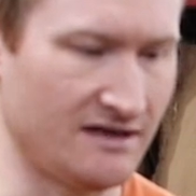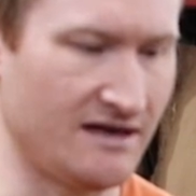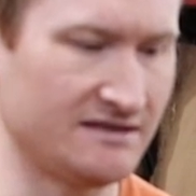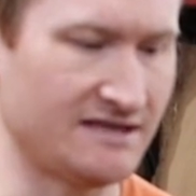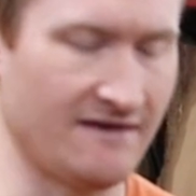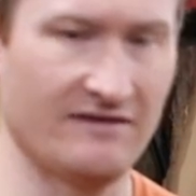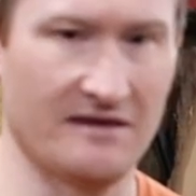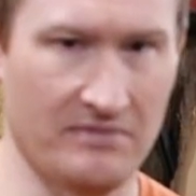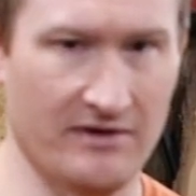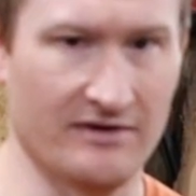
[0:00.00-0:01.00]
does have the
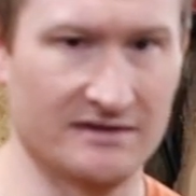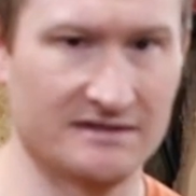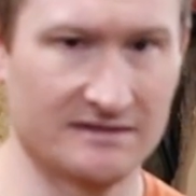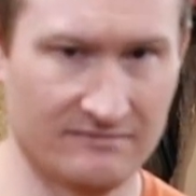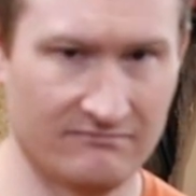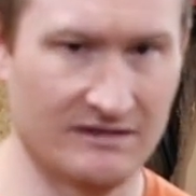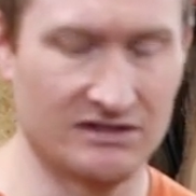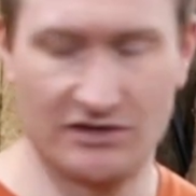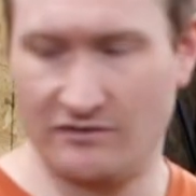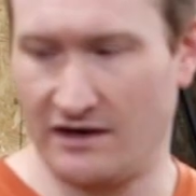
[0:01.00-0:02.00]
appearance
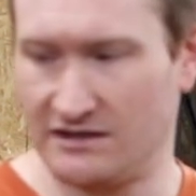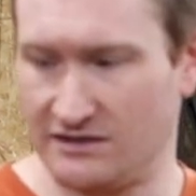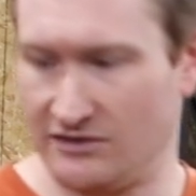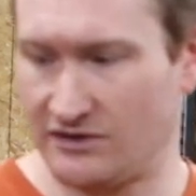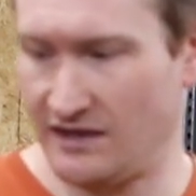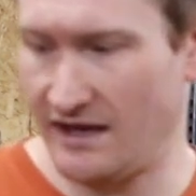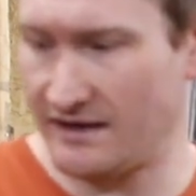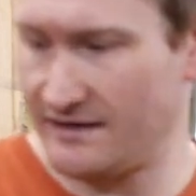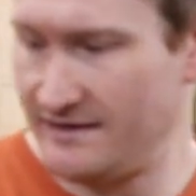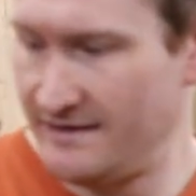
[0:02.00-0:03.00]
that you want it to look
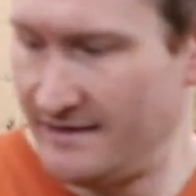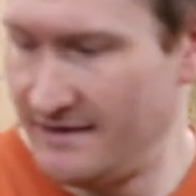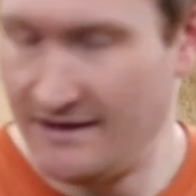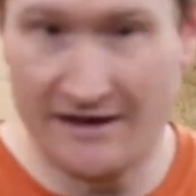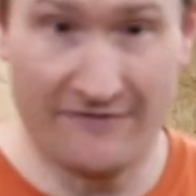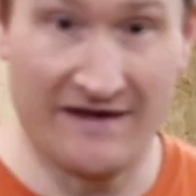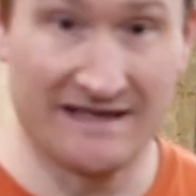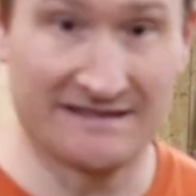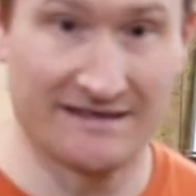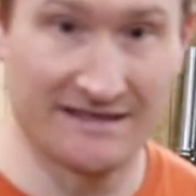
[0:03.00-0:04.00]
like, if
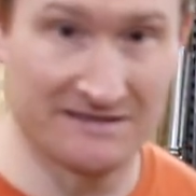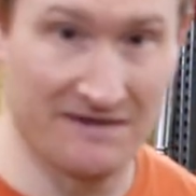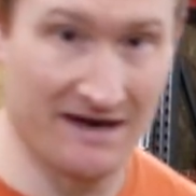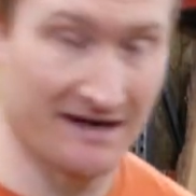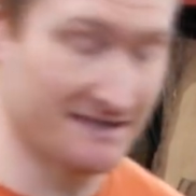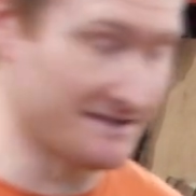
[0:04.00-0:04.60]
that sentence made any